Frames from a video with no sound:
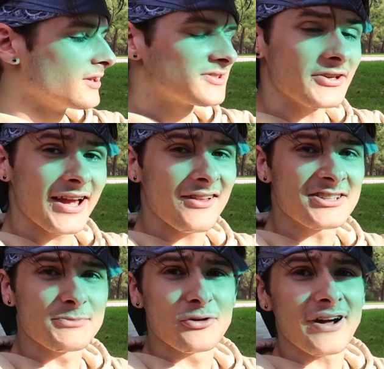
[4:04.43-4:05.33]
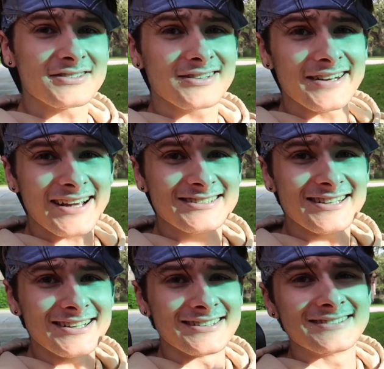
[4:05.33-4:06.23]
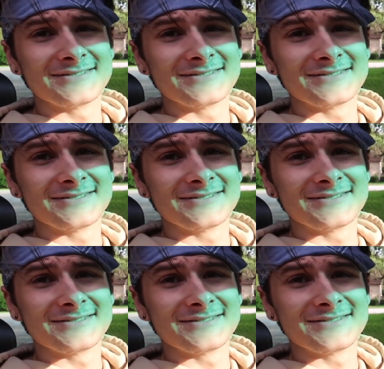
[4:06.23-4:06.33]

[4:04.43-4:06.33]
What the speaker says: So yeah, let's move on to the next thing.